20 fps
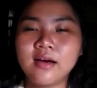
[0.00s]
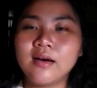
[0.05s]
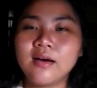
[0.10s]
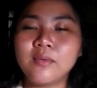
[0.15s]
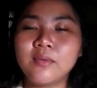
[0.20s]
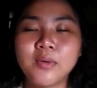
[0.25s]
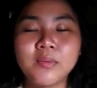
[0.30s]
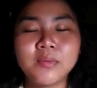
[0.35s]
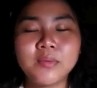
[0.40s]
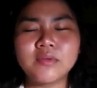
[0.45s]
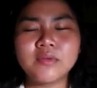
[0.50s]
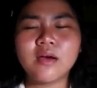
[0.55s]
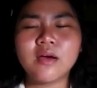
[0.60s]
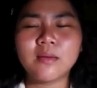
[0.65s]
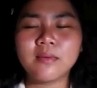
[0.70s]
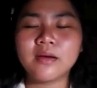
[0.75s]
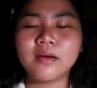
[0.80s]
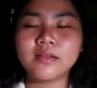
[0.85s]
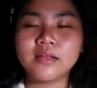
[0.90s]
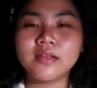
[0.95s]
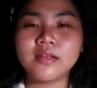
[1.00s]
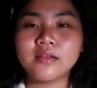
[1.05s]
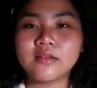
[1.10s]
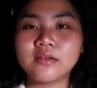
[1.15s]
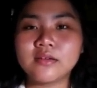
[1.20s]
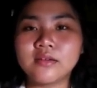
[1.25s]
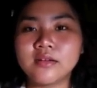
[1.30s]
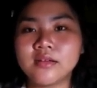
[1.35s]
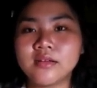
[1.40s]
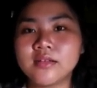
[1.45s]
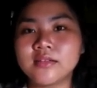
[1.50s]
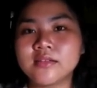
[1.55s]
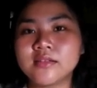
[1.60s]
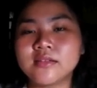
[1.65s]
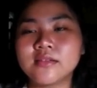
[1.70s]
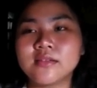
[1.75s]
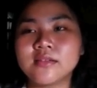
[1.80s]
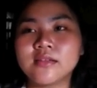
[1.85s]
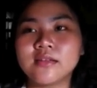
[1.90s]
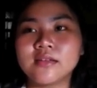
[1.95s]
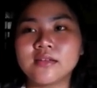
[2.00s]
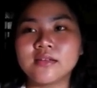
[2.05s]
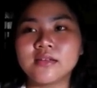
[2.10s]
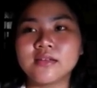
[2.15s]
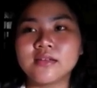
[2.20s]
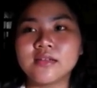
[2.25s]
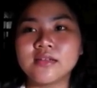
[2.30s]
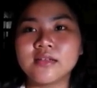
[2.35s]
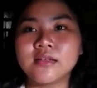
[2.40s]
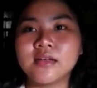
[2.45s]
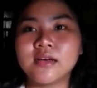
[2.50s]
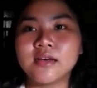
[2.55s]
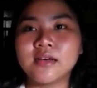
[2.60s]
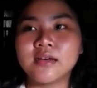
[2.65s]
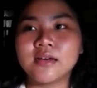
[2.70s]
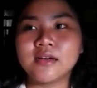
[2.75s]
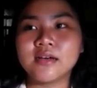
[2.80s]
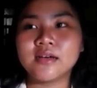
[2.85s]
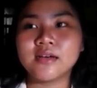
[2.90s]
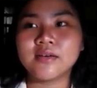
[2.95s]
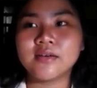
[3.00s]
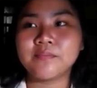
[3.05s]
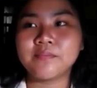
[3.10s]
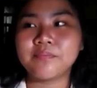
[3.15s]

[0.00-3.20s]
when we talk about internet, uh,